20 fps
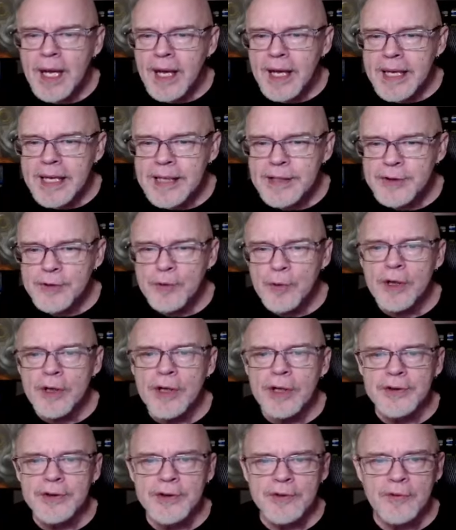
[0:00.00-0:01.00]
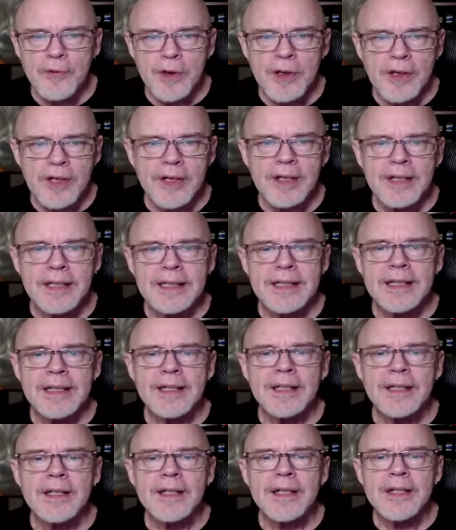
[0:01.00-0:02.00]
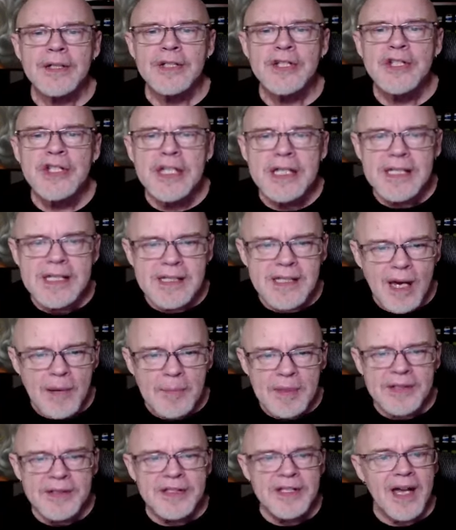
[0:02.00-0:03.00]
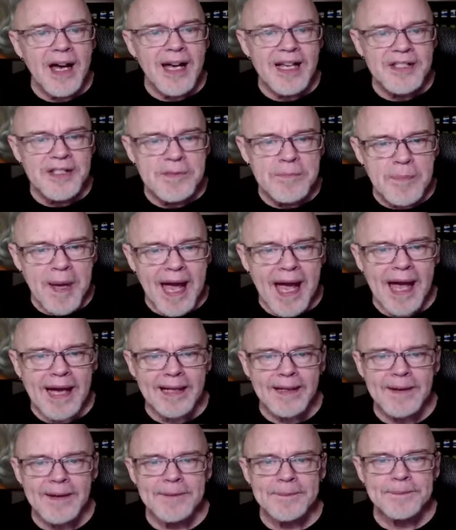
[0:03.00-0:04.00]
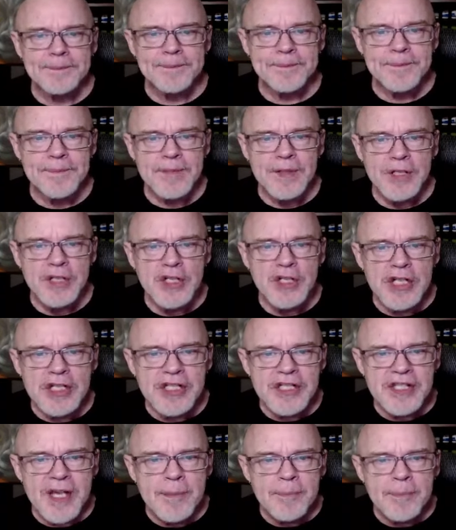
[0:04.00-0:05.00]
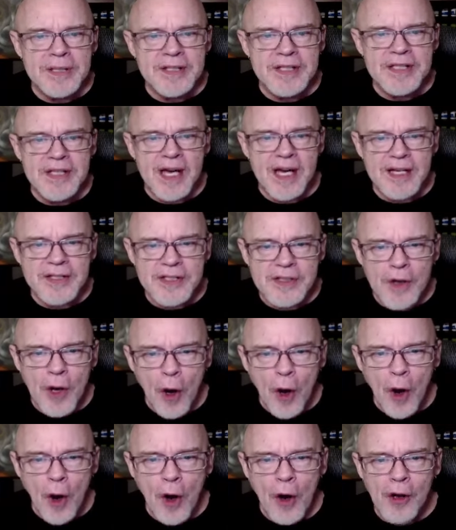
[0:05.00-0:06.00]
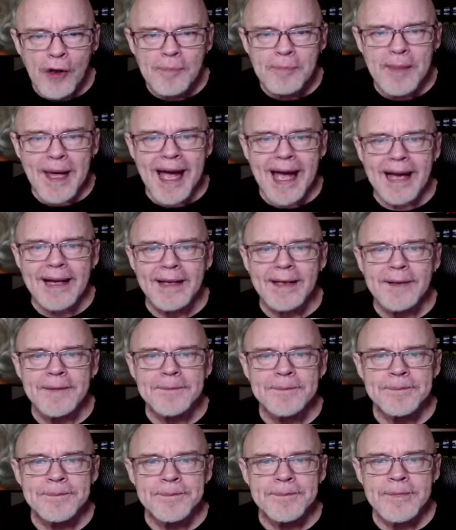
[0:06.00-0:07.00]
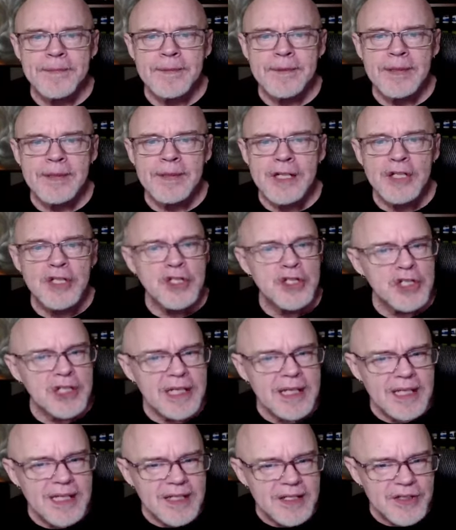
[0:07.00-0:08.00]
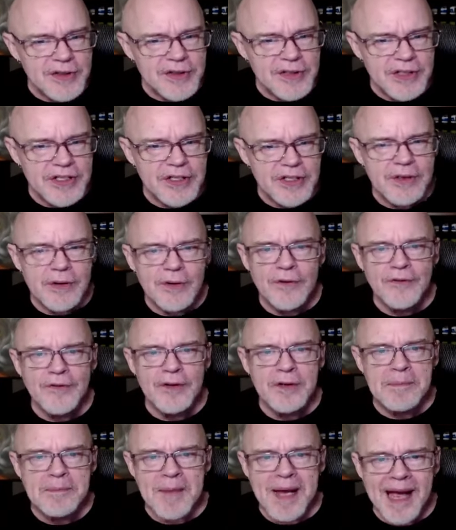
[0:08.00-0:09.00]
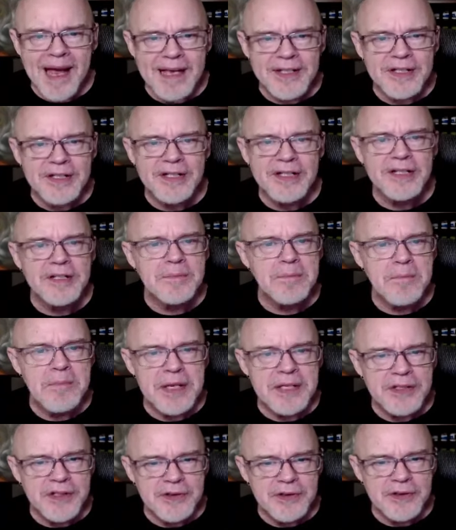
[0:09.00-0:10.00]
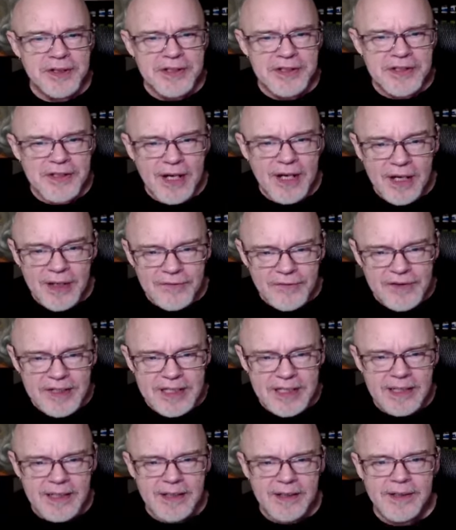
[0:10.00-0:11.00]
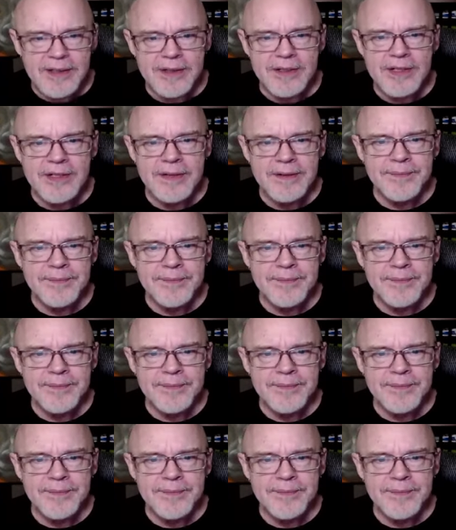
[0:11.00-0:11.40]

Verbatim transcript: His words were, She summons us back. She summons us all back. She is the silver masked mistress of tears.